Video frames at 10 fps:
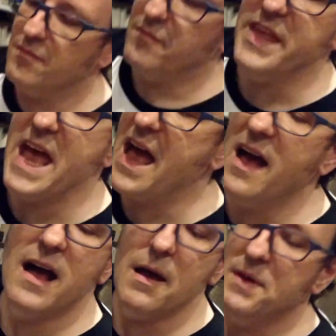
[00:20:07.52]

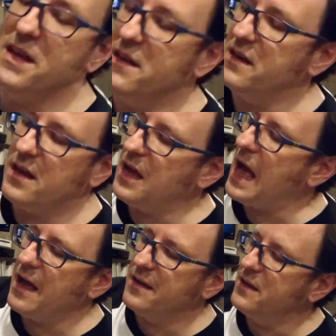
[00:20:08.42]
Yeah, I mean,
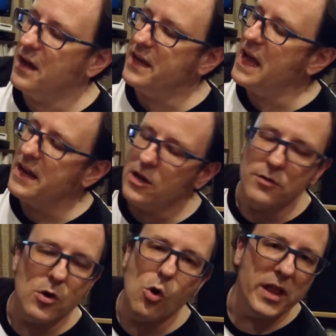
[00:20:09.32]
again, you know,
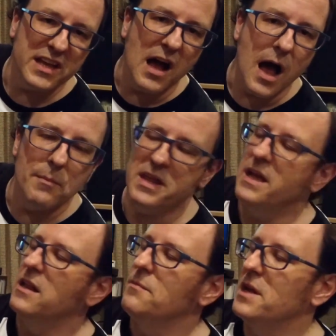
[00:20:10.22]
the whole like comedy
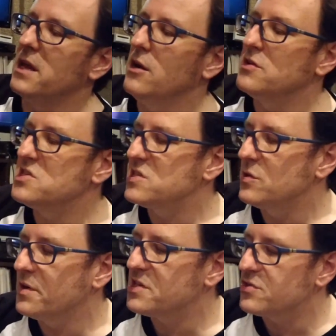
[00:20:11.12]
element, you know, it's
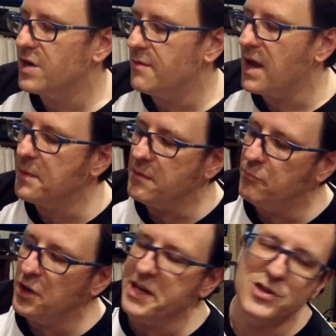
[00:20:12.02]
so extreme. I mean,
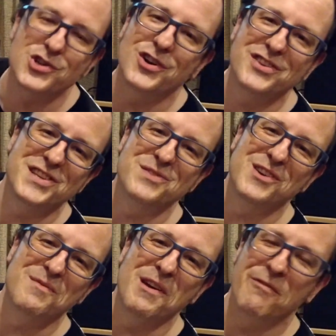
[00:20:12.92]
Bloody Chunks is
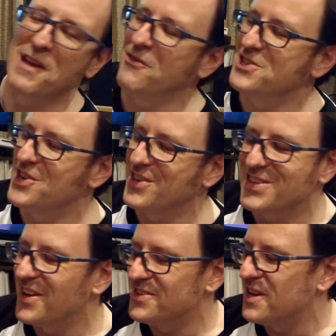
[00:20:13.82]
one of my favorite song
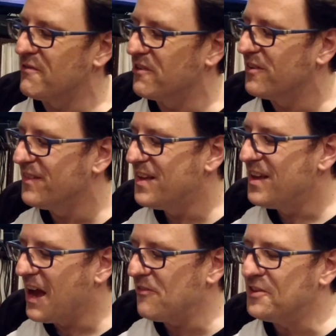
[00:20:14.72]
titles ever.
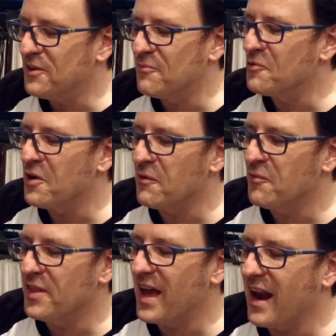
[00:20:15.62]
I have to give him credit
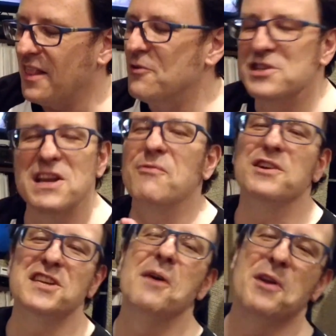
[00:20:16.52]
for that. And there was never
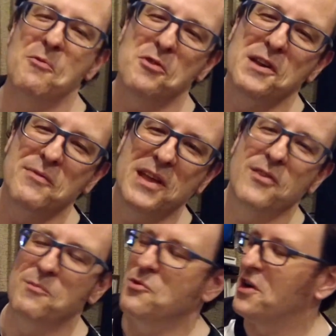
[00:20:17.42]
a time when I wouldn't have
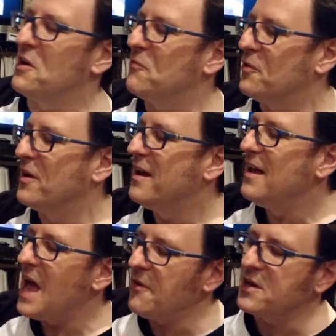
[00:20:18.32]
given him credit for
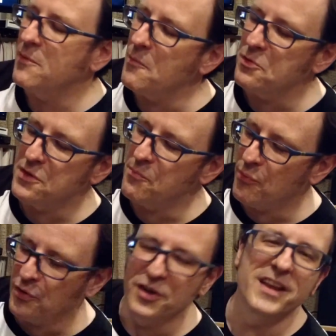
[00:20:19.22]
having come up with the
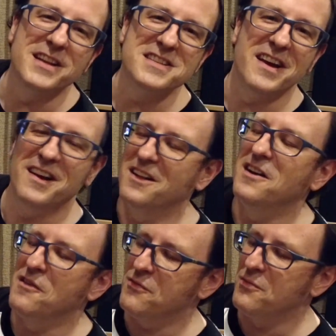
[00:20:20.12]
brilliant title
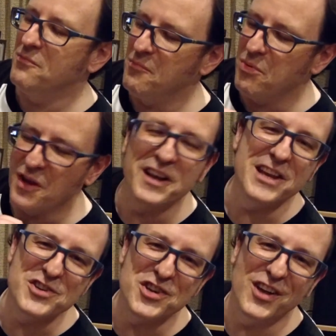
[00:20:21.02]
of Bloody
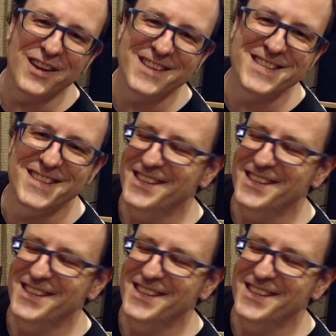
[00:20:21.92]
Chunks.